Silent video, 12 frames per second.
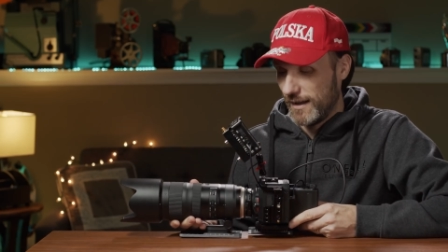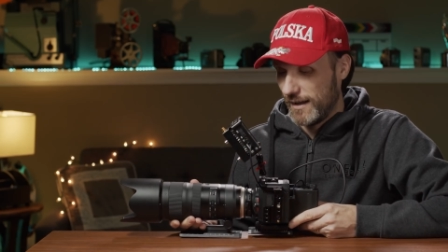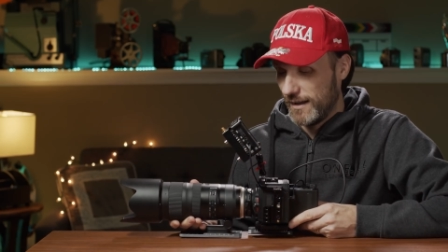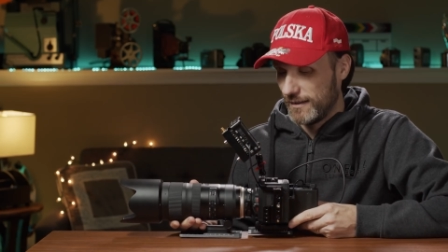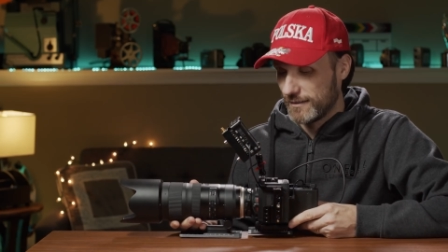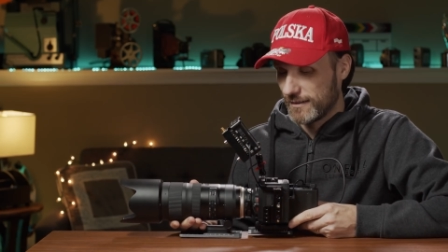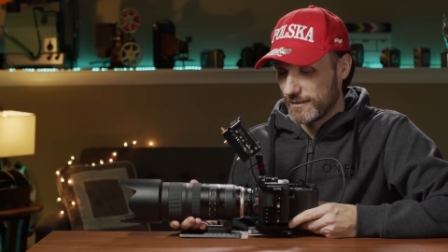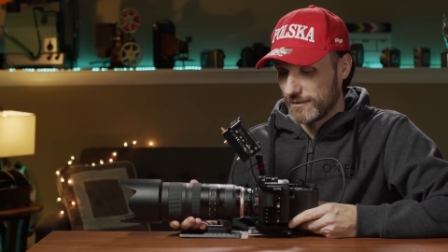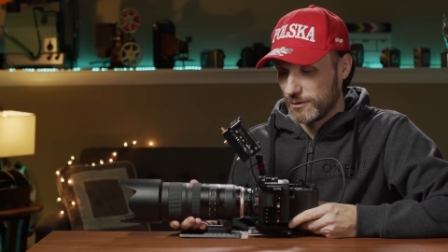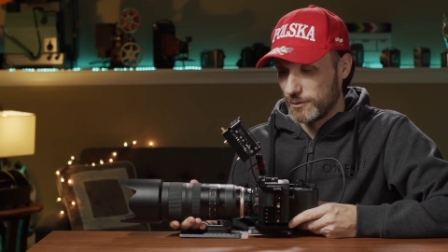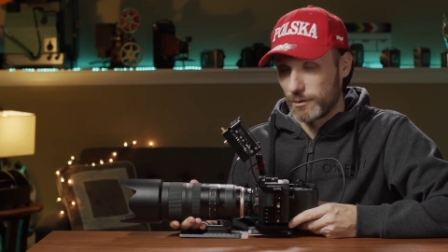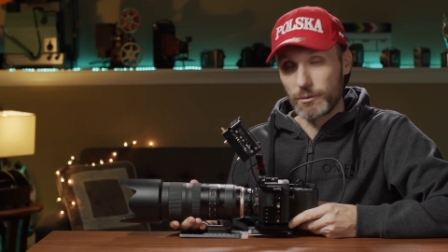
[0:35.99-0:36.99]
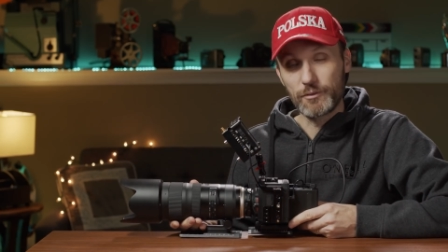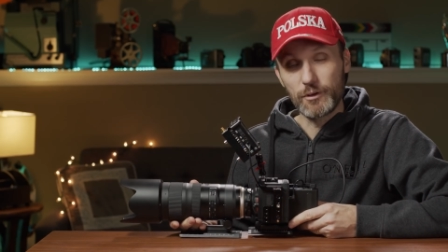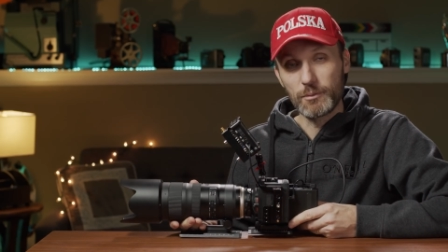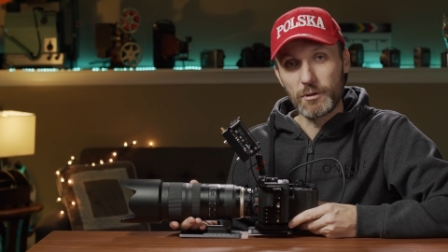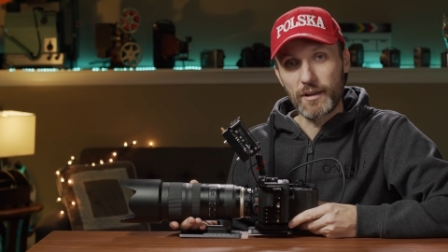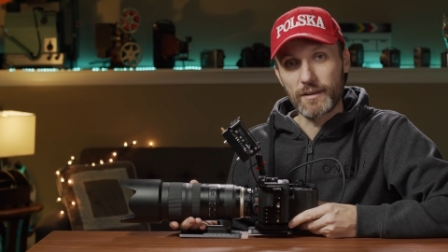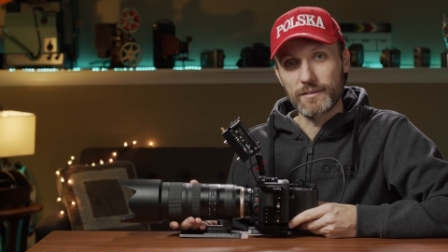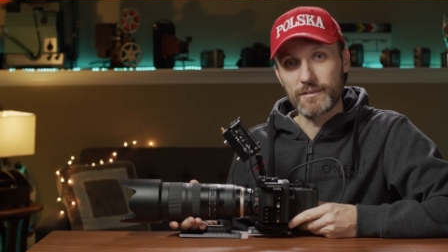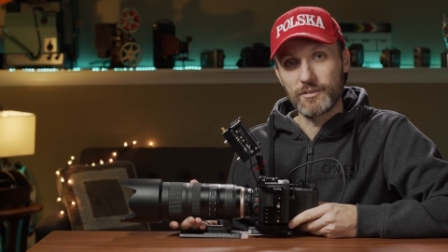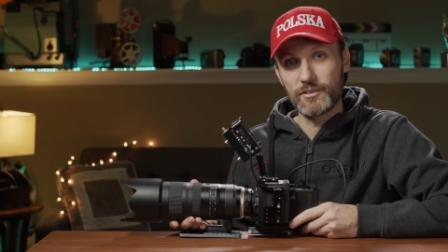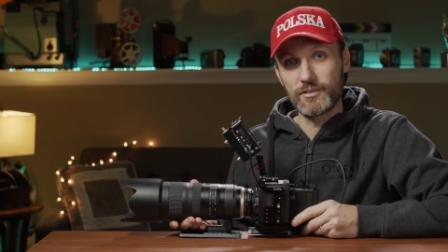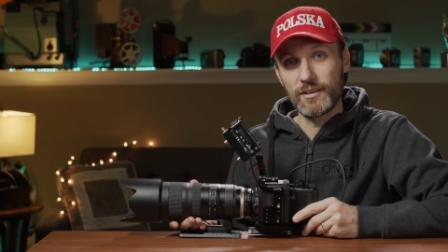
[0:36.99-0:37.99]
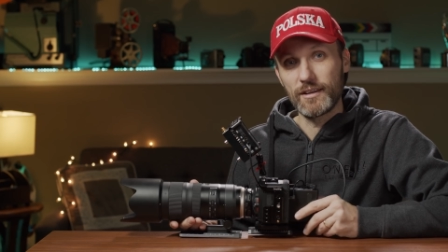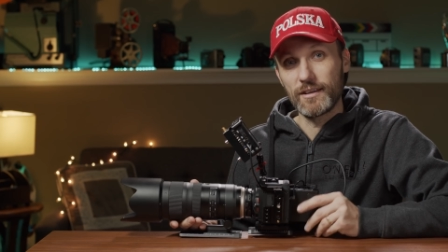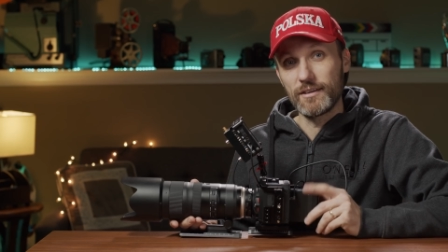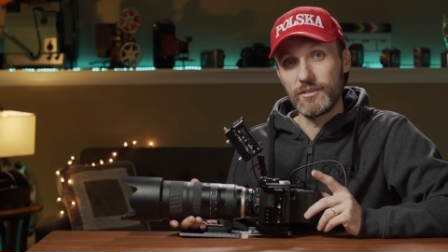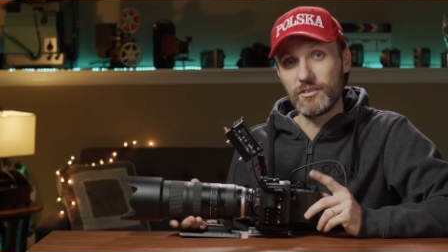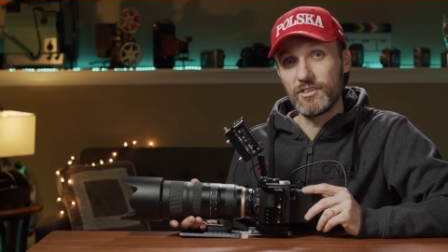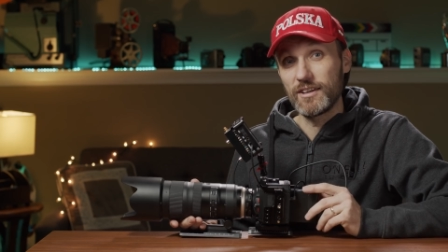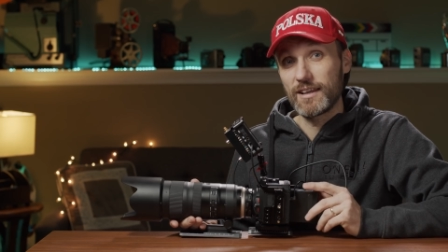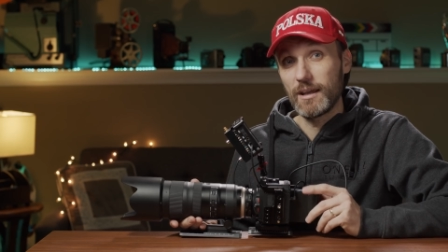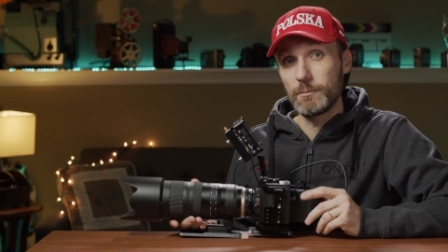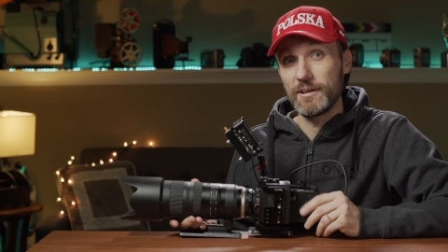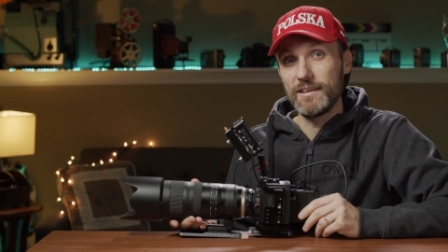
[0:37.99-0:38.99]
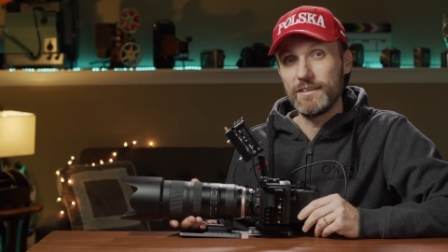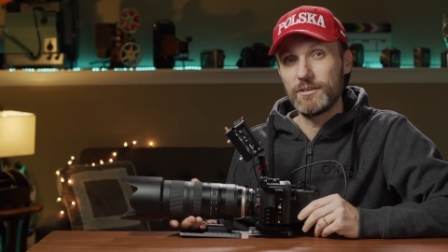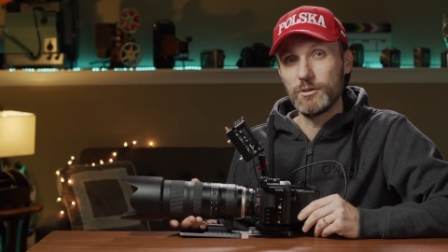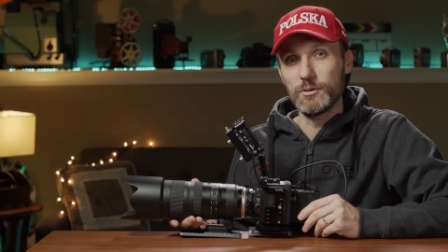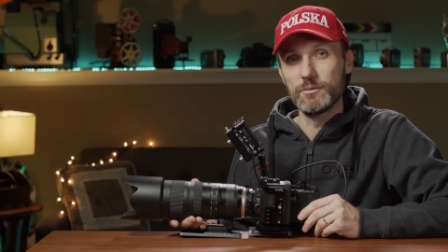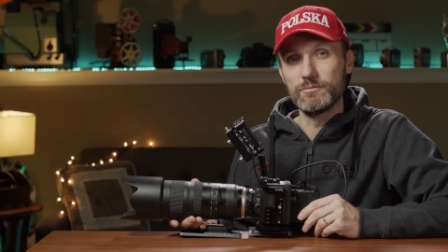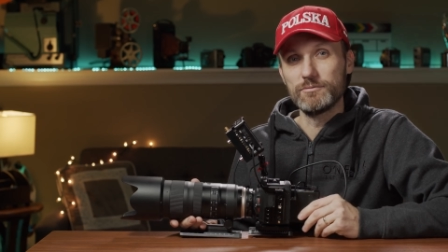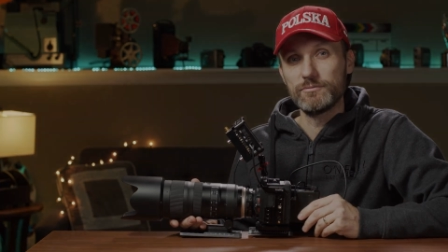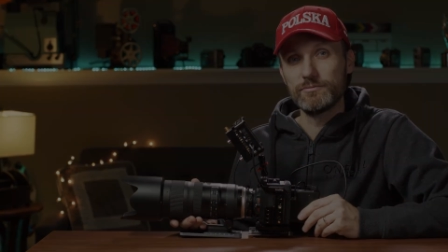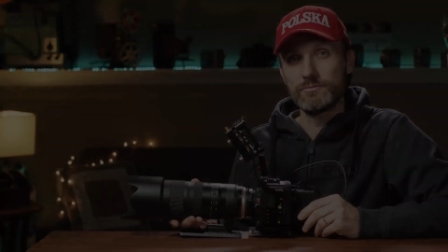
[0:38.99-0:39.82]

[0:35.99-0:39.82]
and do a review about it. This is the Zcam E2.